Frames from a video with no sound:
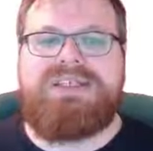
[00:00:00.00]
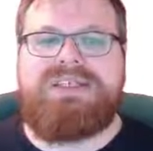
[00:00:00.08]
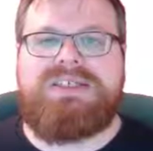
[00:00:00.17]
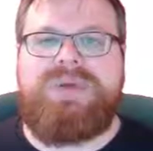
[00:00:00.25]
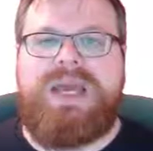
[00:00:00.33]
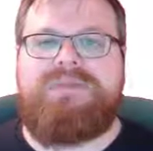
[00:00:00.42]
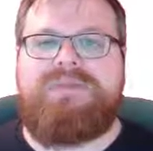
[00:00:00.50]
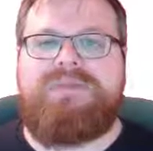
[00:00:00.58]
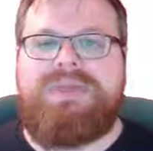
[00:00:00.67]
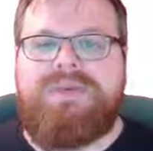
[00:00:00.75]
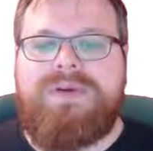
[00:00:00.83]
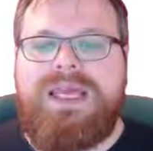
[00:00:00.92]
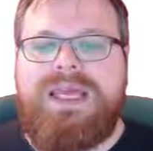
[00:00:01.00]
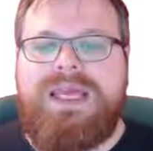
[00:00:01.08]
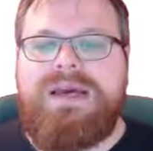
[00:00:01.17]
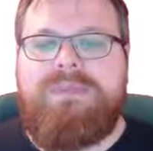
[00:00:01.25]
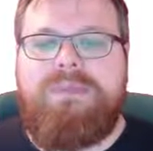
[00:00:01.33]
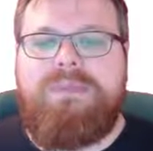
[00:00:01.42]
So we have
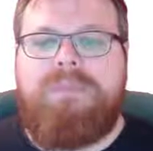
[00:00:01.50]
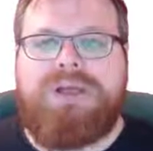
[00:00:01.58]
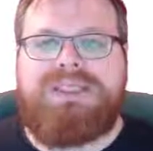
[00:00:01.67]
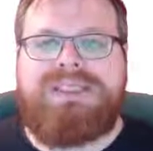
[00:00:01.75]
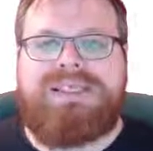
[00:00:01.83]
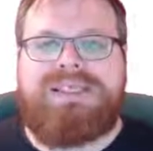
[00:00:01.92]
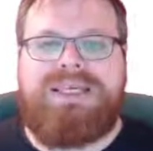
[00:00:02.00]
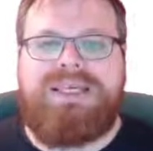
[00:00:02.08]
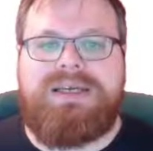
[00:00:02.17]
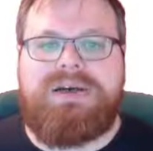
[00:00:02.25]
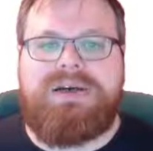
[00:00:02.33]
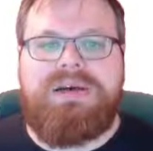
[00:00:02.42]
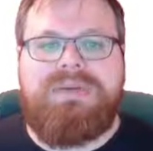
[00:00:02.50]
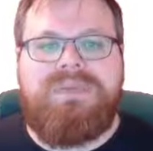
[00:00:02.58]
three points here.